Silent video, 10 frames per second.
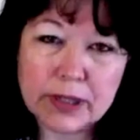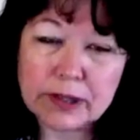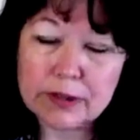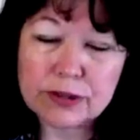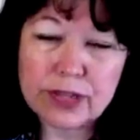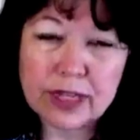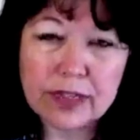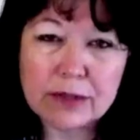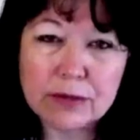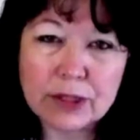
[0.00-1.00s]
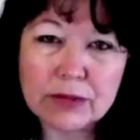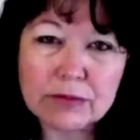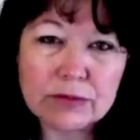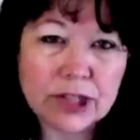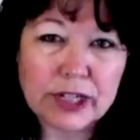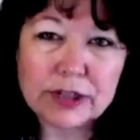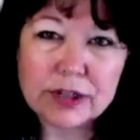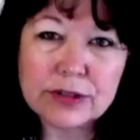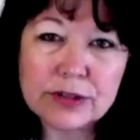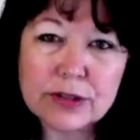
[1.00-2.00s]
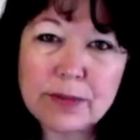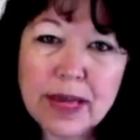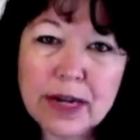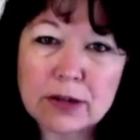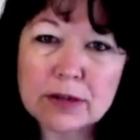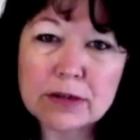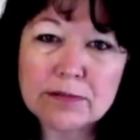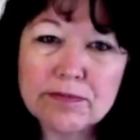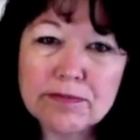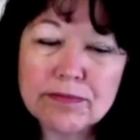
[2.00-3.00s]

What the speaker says: understand what changes the patterns.